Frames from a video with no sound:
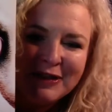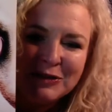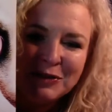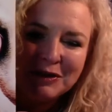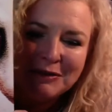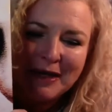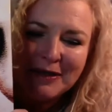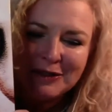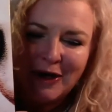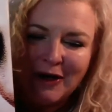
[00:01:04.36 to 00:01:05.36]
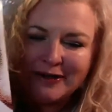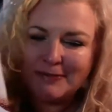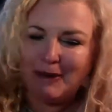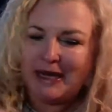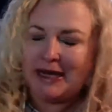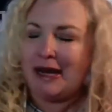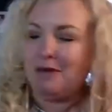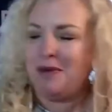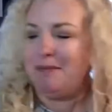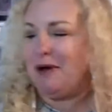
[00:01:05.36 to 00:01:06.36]
The Truth About Dogs by Annette
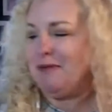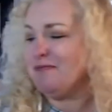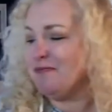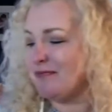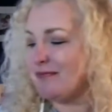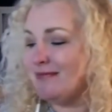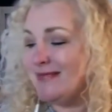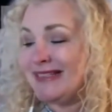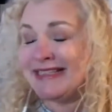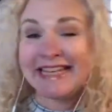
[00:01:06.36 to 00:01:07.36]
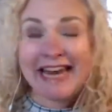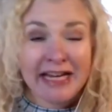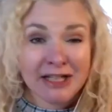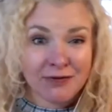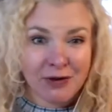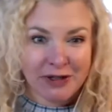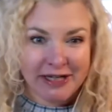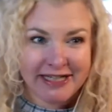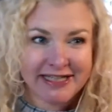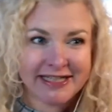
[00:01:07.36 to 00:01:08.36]
Whipple. Today's
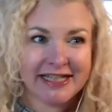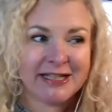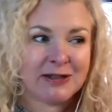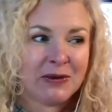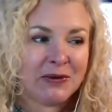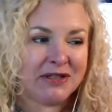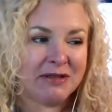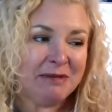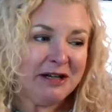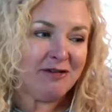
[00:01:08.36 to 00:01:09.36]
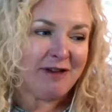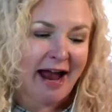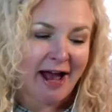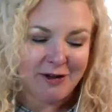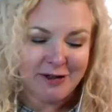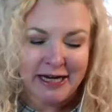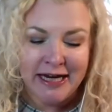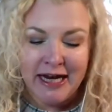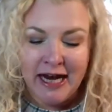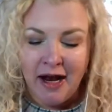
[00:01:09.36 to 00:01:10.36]
focus is going to be around
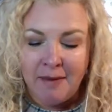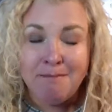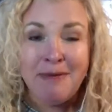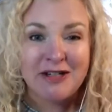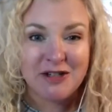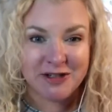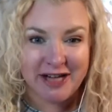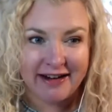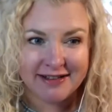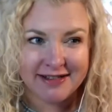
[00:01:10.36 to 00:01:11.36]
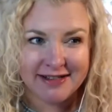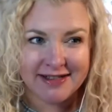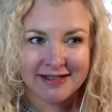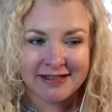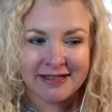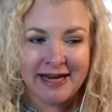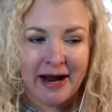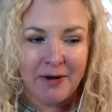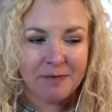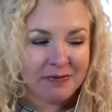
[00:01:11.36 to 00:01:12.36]
mentor texts.
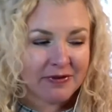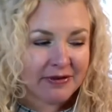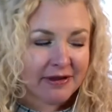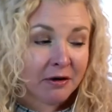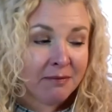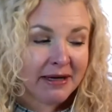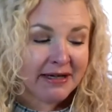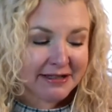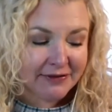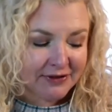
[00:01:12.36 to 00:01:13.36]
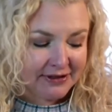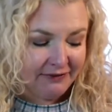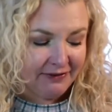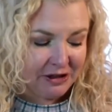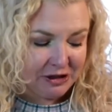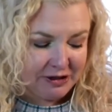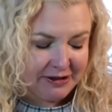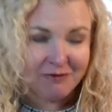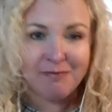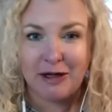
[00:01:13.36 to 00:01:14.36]
Now, there are many different
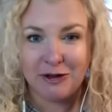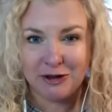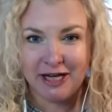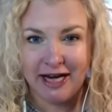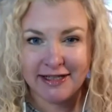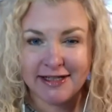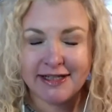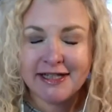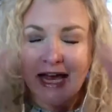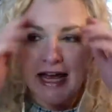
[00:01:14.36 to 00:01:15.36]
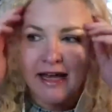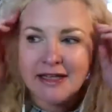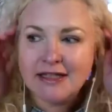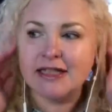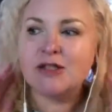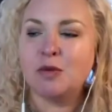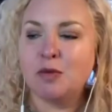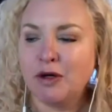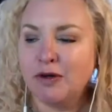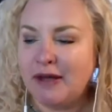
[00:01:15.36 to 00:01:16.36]
definitions of mentor texts, and it's a
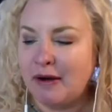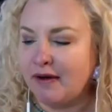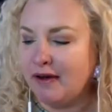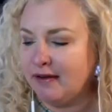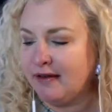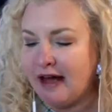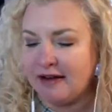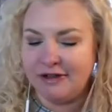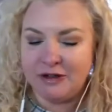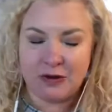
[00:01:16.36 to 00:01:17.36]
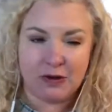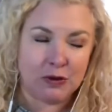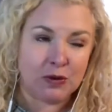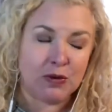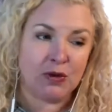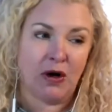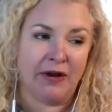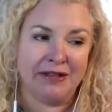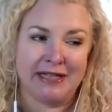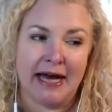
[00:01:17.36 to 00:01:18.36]
word that a lot of us use
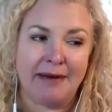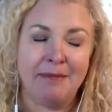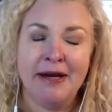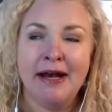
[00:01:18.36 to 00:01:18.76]
all the time.